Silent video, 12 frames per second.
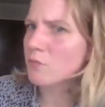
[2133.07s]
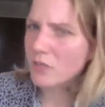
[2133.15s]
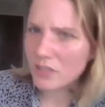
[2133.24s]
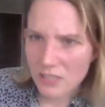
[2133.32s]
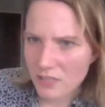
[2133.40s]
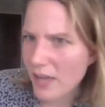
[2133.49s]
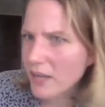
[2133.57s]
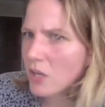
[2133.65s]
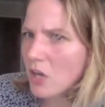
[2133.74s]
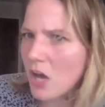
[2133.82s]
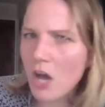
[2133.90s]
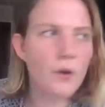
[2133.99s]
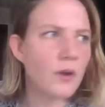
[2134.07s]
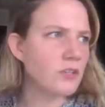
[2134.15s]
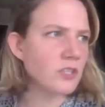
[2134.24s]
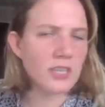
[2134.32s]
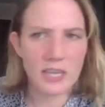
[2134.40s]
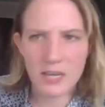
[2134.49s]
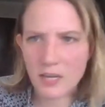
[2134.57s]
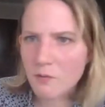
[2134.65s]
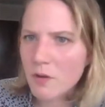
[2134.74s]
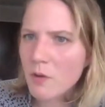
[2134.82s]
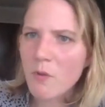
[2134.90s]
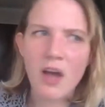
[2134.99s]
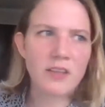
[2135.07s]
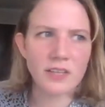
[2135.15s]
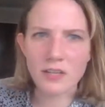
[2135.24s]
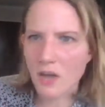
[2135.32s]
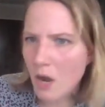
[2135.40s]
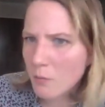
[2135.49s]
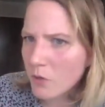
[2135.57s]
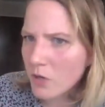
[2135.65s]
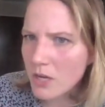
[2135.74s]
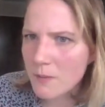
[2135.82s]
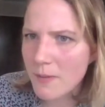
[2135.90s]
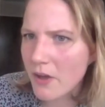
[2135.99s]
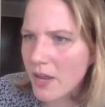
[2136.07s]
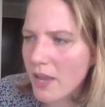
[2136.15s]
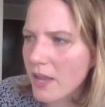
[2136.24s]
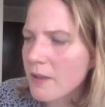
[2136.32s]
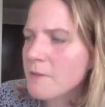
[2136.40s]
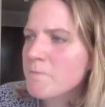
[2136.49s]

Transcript: really letting go and just like eating what I want, like not worrying about it,